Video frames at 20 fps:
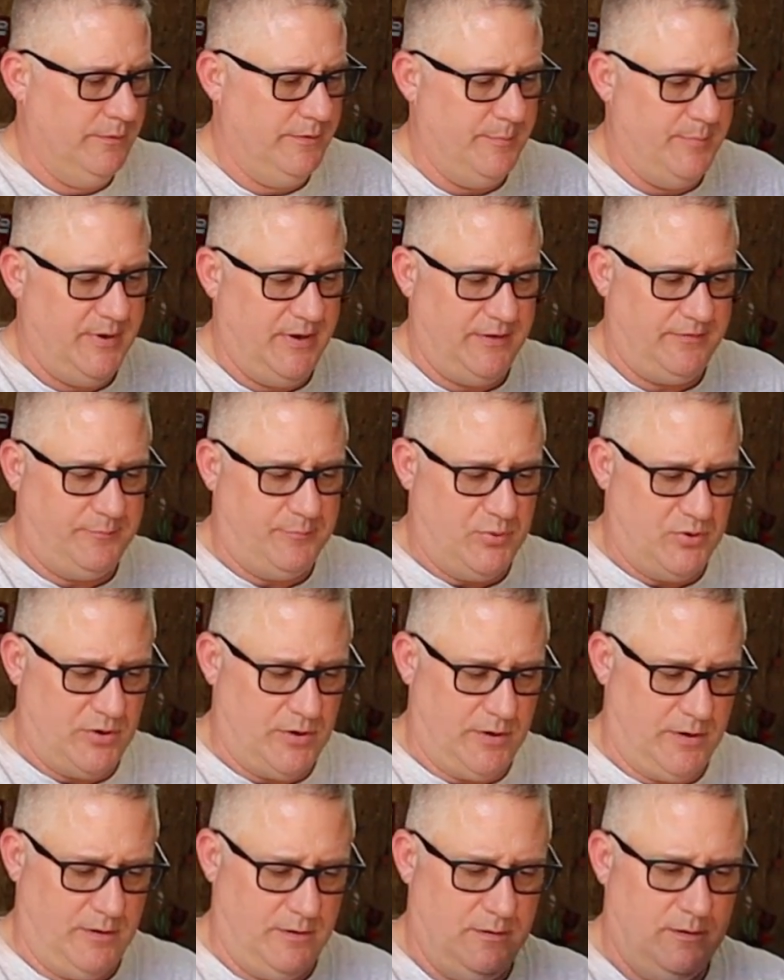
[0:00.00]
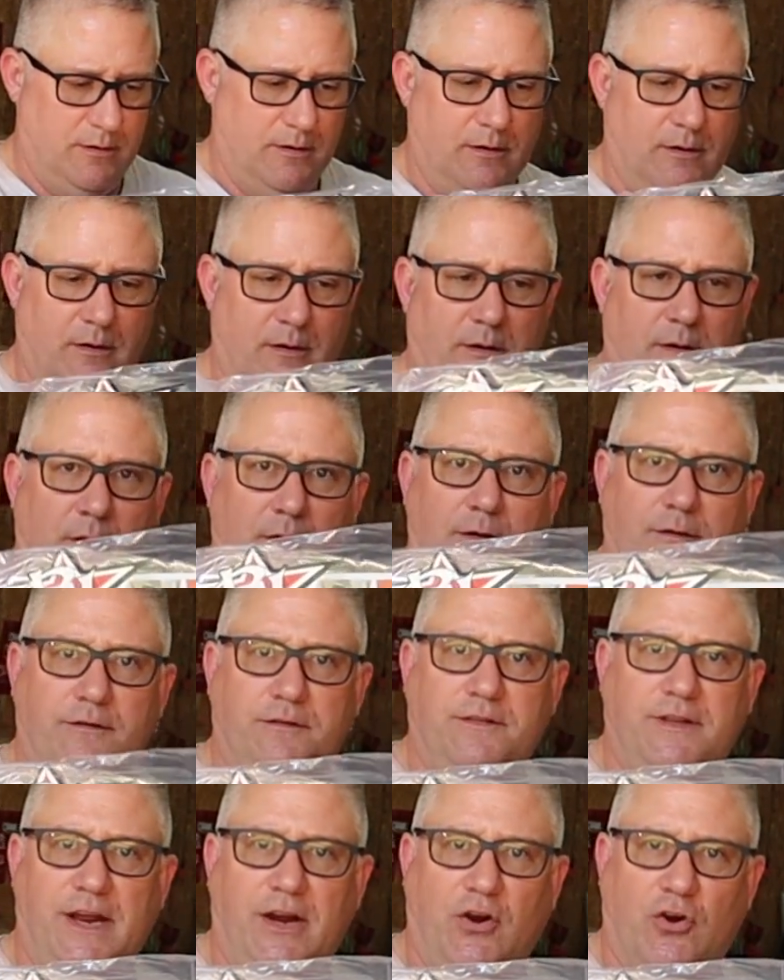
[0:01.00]
the best part,
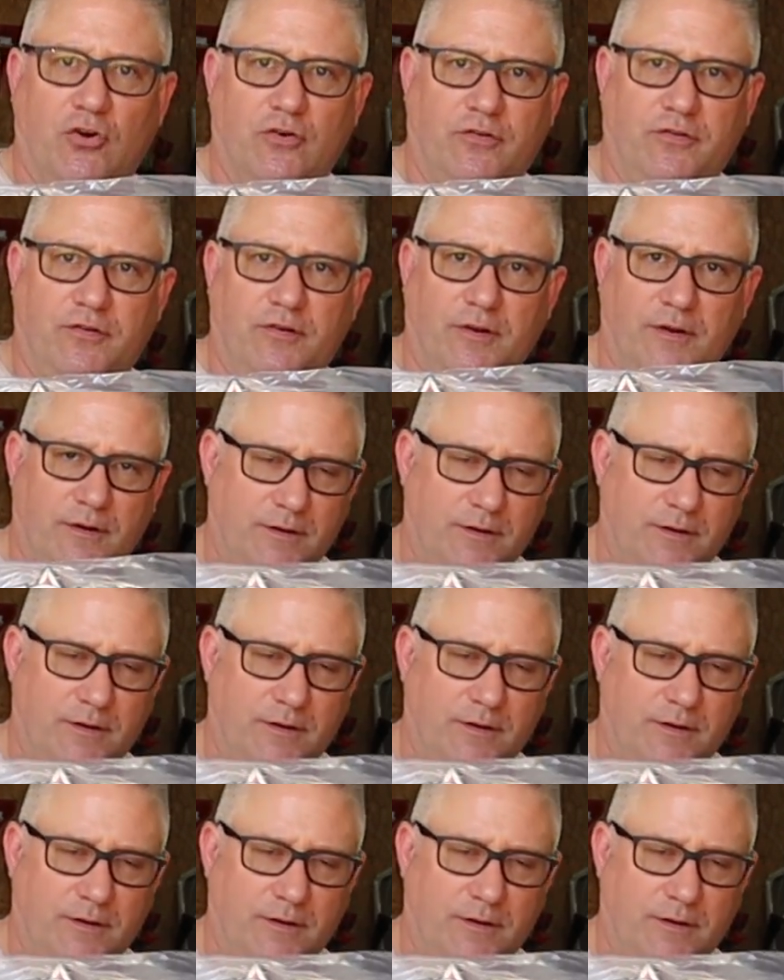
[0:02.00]
stickers.